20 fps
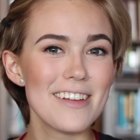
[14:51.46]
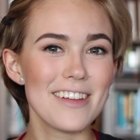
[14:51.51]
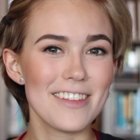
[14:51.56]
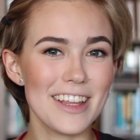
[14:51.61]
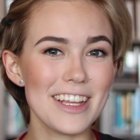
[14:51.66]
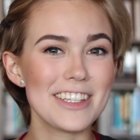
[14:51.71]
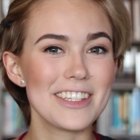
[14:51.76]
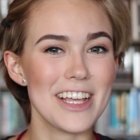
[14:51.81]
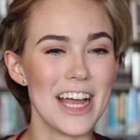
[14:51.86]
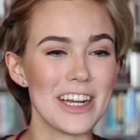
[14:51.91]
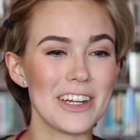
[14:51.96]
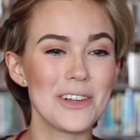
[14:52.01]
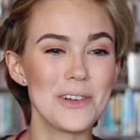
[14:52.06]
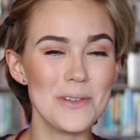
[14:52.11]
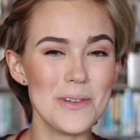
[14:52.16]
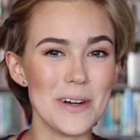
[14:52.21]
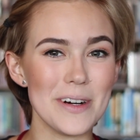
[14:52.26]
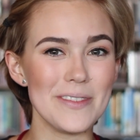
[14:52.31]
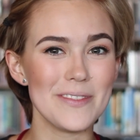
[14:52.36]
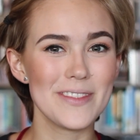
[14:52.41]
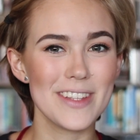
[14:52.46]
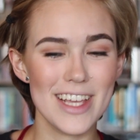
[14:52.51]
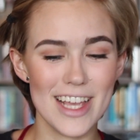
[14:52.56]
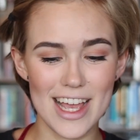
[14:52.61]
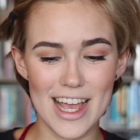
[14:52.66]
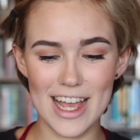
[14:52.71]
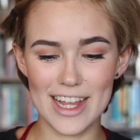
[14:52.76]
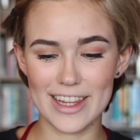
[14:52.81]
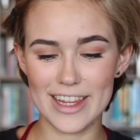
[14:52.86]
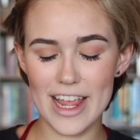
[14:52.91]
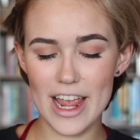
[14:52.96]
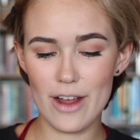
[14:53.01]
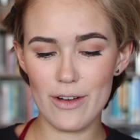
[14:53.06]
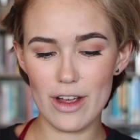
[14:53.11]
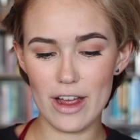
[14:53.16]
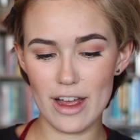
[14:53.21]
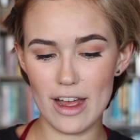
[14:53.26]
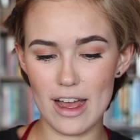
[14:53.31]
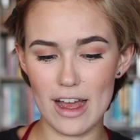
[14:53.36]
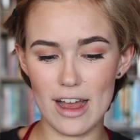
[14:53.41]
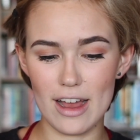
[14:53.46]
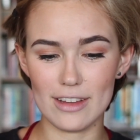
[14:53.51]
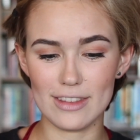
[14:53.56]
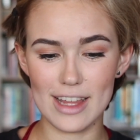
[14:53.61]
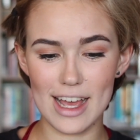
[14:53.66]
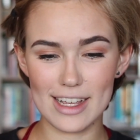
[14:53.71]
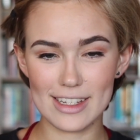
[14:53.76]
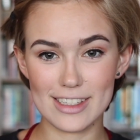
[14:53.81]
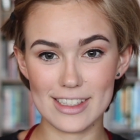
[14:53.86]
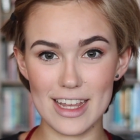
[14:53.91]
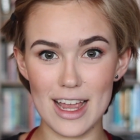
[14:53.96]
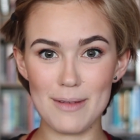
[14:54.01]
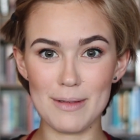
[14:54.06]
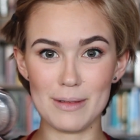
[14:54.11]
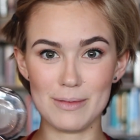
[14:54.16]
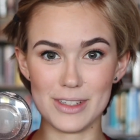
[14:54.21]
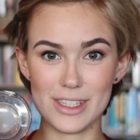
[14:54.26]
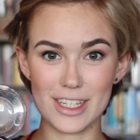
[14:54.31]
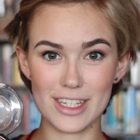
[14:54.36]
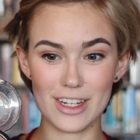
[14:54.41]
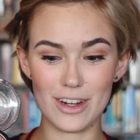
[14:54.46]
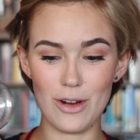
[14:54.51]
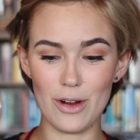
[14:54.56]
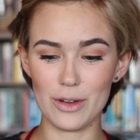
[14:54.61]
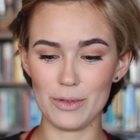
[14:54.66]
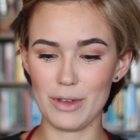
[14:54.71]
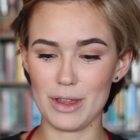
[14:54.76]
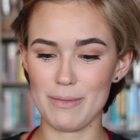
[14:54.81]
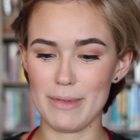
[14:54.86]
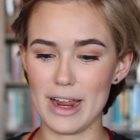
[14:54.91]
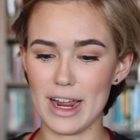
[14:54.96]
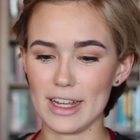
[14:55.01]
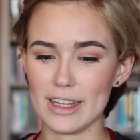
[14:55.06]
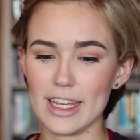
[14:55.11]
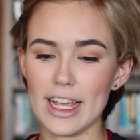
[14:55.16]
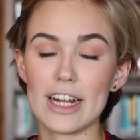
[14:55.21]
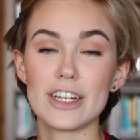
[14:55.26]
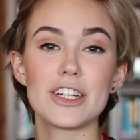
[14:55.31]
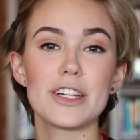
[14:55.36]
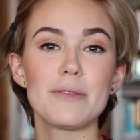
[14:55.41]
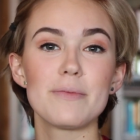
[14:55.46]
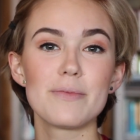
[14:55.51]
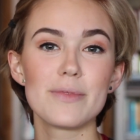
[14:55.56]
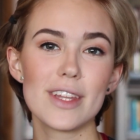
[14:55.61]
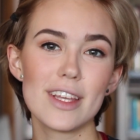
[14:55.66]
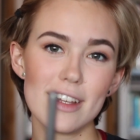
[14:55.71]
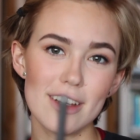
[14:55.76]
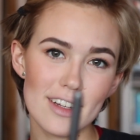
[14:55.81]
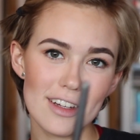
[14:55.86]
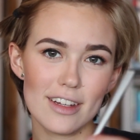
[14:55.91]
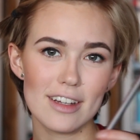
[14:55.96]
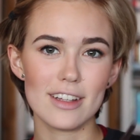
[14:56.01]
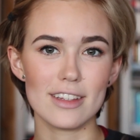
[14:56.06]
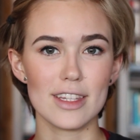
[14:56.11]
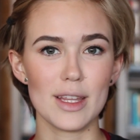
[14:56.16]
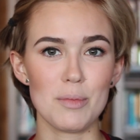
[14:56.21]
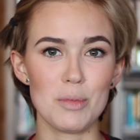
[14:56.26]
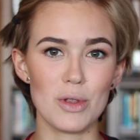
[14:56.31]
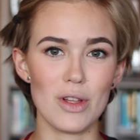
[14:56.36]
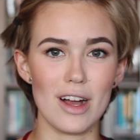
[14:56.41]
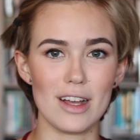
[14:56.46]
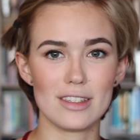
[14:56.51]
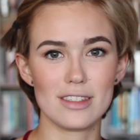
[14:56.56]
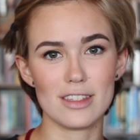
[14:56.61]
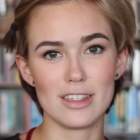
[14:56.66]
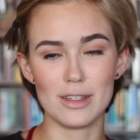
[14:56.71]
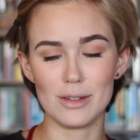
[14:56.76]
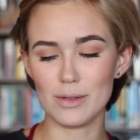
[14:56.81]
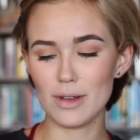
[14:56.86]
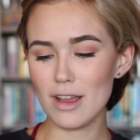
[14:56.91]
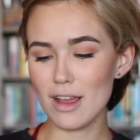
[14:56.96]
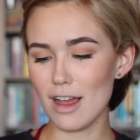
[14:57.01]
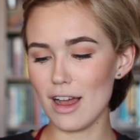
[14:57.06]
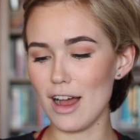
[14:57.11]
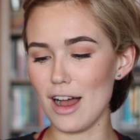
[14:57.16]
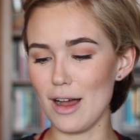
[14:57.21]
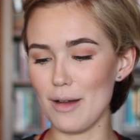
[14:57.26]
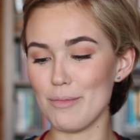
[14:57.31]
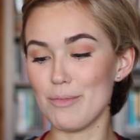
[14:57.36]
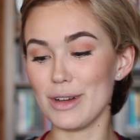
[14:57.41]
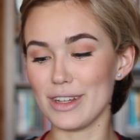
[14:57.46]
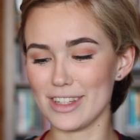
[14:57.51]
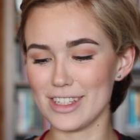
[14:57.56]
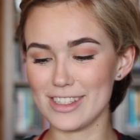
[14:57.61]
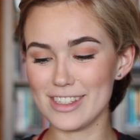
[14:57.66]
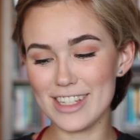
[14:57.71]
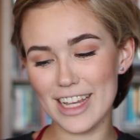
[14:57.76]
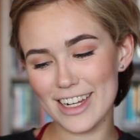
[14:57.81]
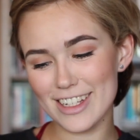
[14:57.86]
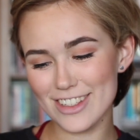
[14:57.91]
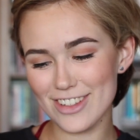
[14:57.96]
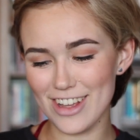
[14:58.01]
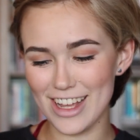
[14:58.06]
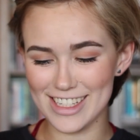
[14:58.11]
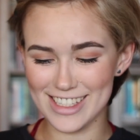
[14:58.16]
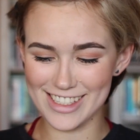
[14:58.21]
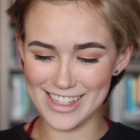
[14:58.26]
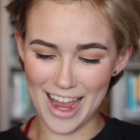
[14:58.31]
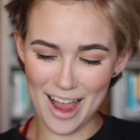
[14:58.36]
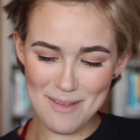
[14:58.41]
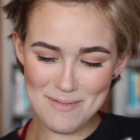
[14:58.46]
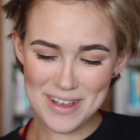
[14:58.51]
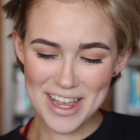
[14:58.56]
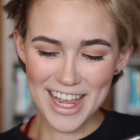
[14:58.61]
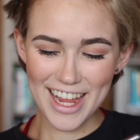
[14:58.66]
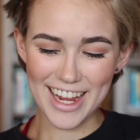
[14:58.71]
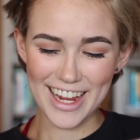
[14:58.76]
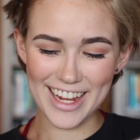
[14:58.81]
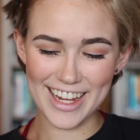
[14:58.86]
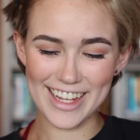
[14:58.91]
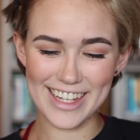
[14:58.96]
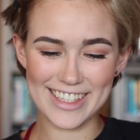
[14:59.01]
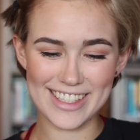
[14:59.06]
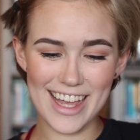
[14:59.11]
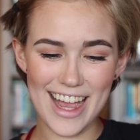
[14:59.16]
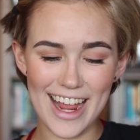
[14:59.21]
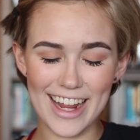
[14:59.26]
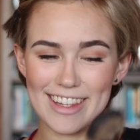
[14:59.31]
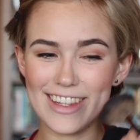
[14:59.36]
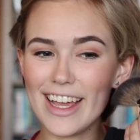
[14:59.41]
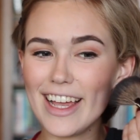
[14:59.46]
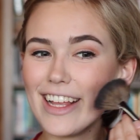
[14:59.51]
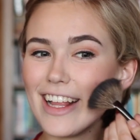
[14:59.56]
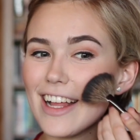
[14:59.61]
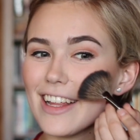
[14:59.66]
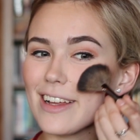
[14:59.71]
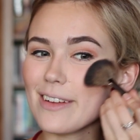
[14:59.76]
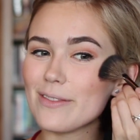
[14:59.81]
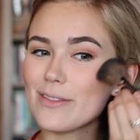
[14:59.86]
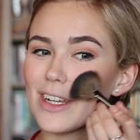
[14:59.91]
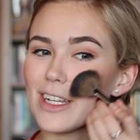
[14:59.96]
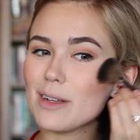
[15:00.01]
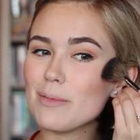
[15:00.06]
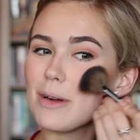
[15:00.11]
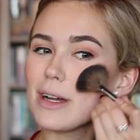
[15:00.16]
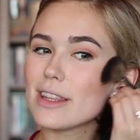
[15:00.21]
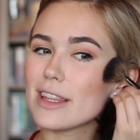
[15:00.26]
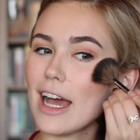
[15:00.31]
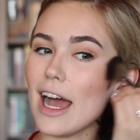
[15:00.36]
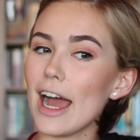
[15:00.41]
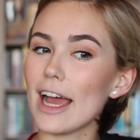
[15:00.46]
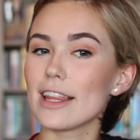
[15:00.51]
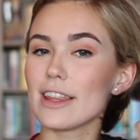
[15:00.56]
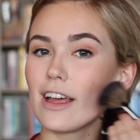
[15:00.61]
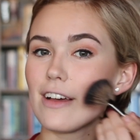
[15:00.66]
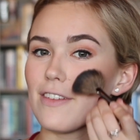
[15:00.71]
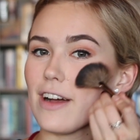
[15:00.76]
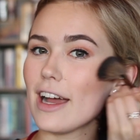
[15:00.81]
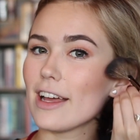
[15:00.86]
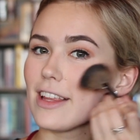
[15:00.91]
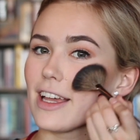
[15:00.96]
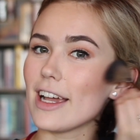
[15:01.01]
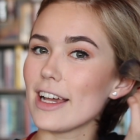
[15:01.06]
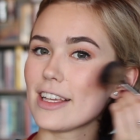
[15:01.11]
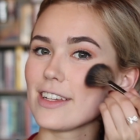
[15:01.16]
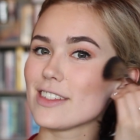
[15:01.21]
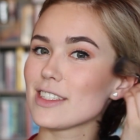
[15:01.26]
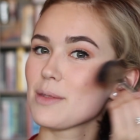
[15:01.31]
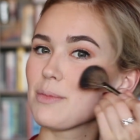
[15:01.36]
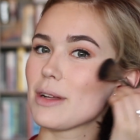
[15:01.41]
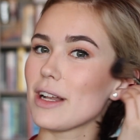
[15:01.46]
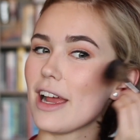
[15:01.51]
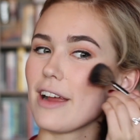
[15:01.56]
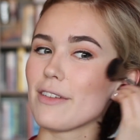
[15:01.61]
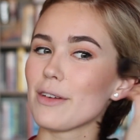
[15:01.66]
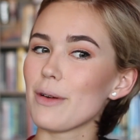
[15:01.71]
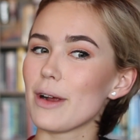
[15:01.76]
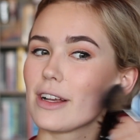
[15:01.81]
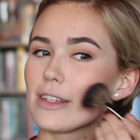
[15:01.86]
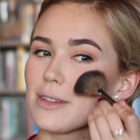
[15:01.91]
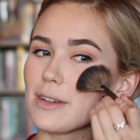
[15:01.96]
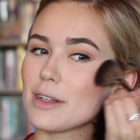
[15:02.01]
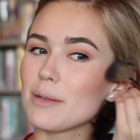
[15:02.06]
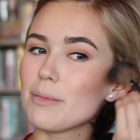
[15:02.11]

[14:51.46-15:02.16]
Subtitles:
that's kind of cool. And now, last step, I'm just going to go in with my highlight, actually lip gloss too. But the second to last step is highlight, and I'm gonna put that, I love highlight, I like to put it everywhere, so I'm